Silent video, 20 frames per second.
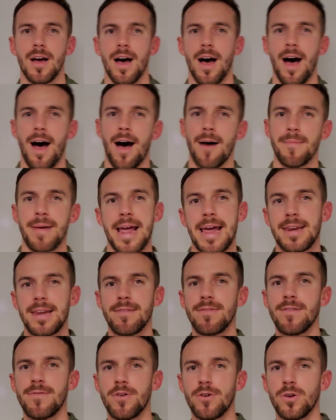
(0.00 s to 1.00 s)
And
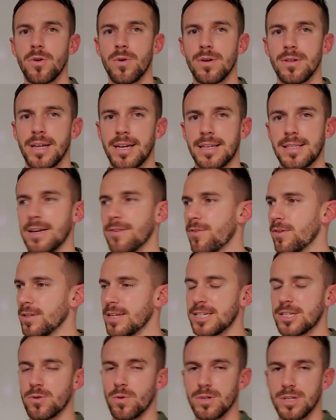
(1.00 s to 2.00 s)
even if you're doing like different
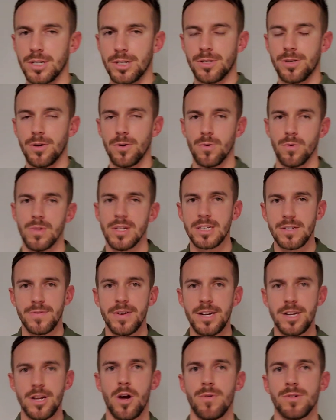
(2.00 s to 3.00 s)
lead sources too, this
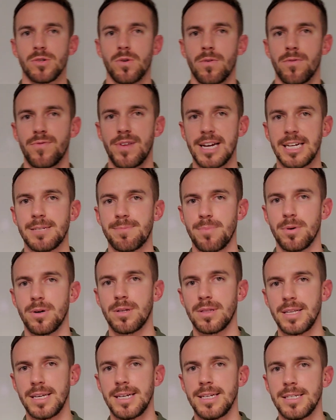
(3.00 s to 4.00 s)
video is on
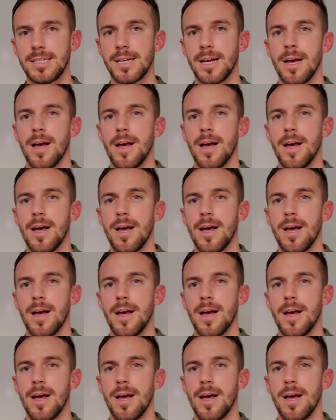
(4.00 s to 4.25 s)
Facebook leads,